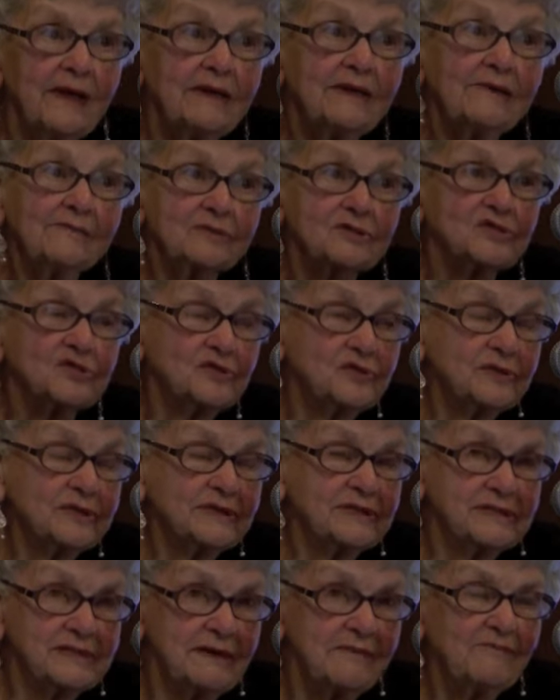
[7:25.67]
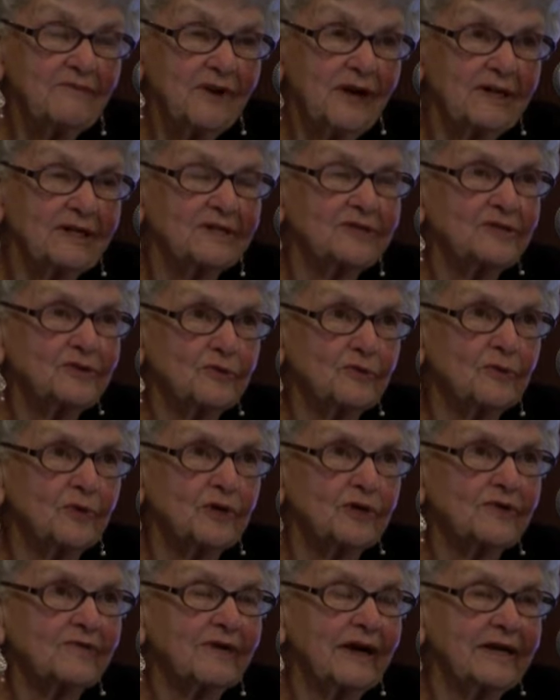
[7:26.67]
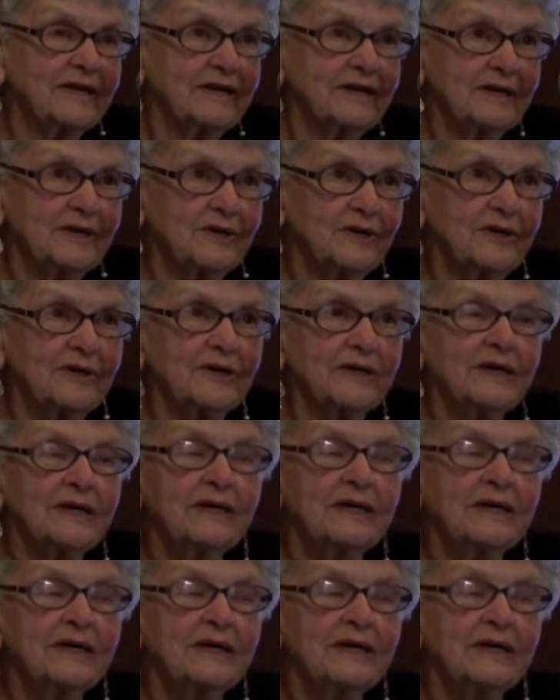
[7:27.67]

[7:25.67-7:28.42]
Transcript: and I was doing some volunteer work right here